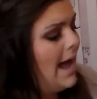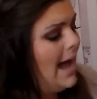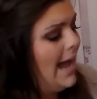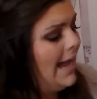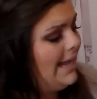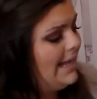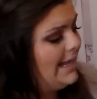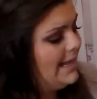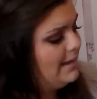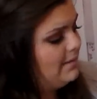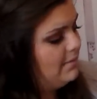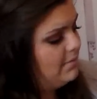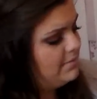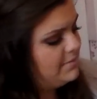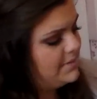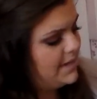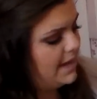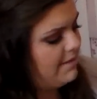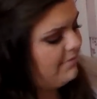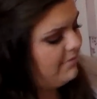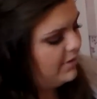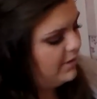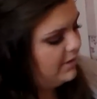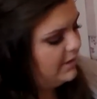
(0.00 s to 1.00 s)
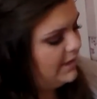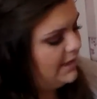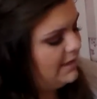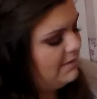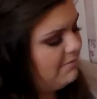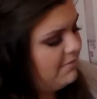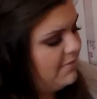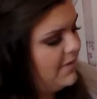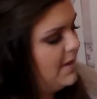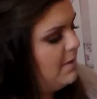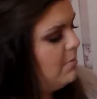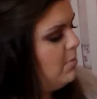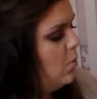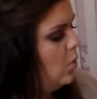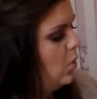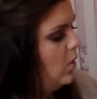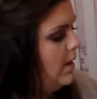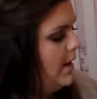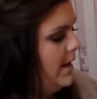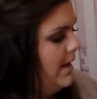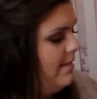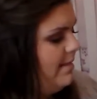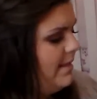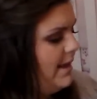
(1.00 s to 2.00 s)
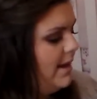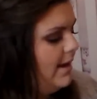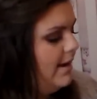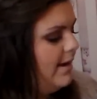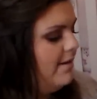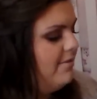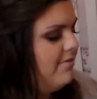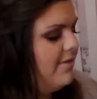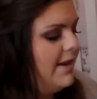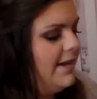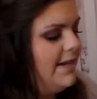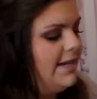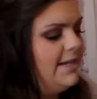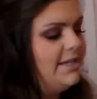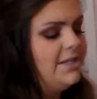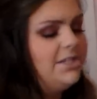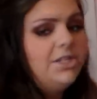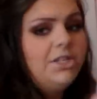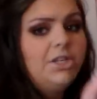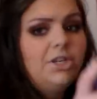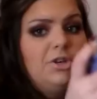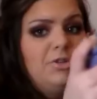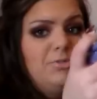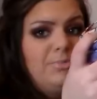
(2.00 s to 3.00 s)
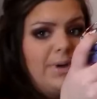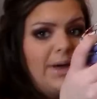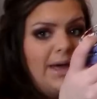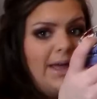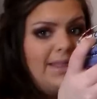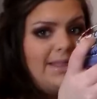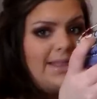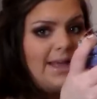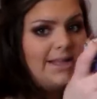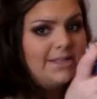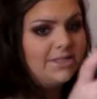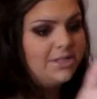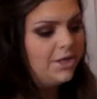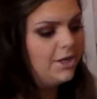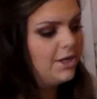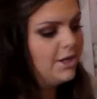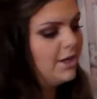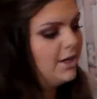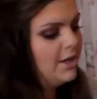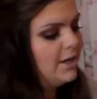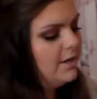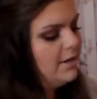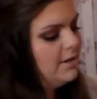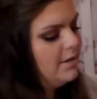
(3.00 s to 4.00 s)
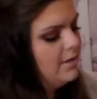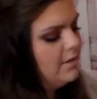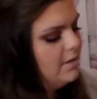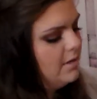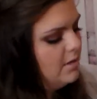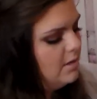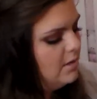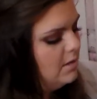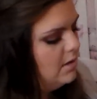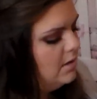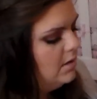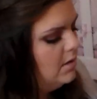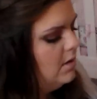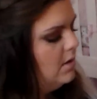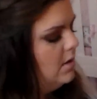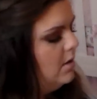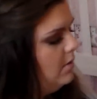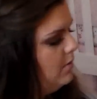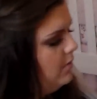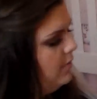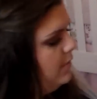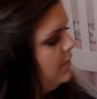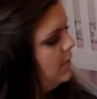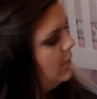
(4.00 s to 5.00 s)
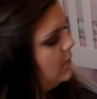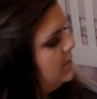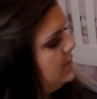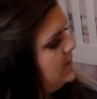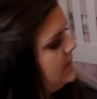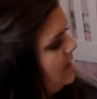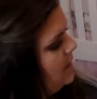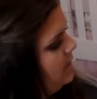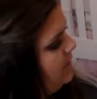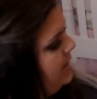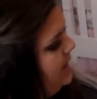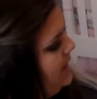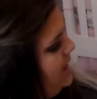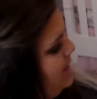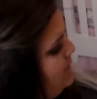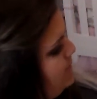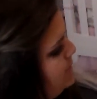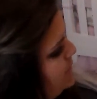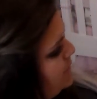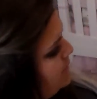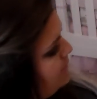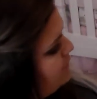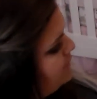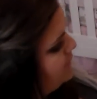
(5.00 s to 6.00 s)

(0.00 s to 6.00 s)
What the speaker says: I can definitely fit more in there if I need to, but that's her fuel cell that keeps her